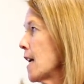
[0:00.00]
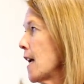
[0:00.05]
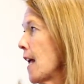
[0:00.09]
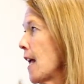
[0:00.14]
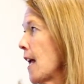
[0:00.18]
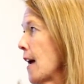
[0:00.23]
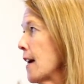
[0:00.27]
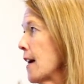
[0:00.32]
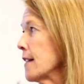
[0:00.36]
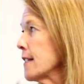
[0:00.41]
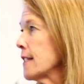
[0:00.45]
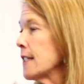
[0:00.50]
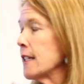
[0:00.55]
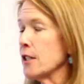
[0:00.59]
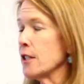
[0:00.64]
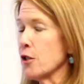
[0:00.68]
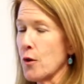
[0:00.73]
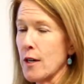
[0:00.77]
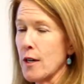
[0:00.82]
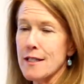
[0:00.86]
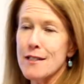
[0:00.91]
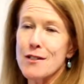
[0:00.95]
And a
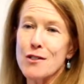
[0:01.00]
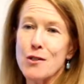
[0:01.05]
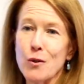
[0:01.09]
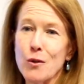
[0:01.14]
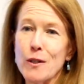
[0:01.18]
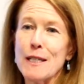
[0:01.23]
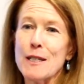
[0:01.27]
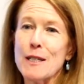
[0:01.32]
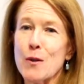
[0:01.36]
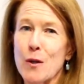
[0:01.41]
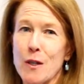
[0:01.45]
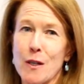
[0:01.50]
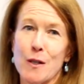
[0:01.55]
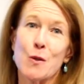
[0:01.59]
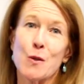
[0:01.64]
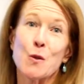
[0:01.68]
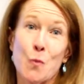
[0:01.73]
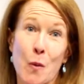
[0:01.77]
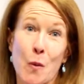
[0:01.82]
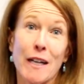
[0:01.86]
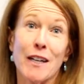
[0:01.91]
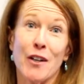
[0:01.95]
trust is only as good
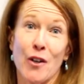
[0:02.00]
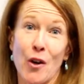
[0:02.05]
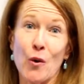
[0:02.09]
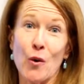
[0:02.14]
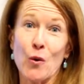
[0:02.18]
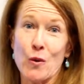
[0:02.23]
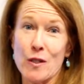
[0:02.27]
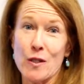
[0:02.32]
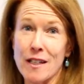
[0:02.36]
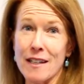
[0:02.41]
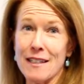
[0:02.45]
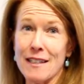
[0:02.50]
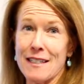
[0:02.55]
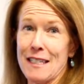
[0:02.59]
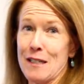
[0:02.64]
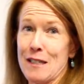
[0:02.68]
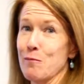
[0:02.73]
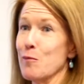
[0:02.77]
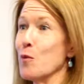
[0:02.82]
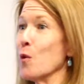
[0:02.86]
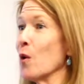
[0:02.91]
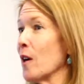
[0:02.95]
as what it owns. That's an
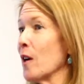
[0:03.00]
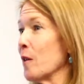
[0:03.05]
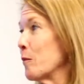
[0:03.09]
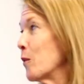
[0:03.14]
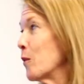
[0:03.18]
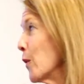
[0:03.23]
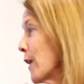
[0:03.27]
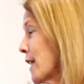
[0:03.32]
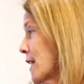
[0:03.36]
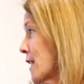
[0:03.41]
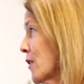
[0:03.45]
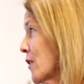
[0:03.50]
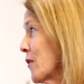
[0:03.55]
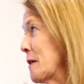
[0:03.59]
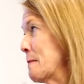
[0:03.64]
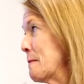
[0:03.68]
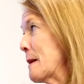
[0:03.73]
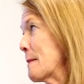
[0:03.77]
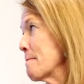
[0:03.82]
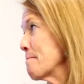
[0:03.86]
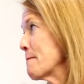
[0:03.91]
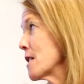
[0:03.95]
important point to
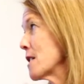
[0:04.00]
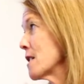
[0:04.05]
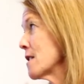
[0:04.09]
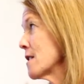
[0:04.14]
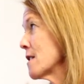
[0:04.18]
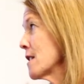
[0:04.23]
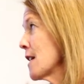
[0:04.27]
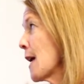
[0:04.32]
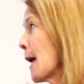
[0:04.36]
remember.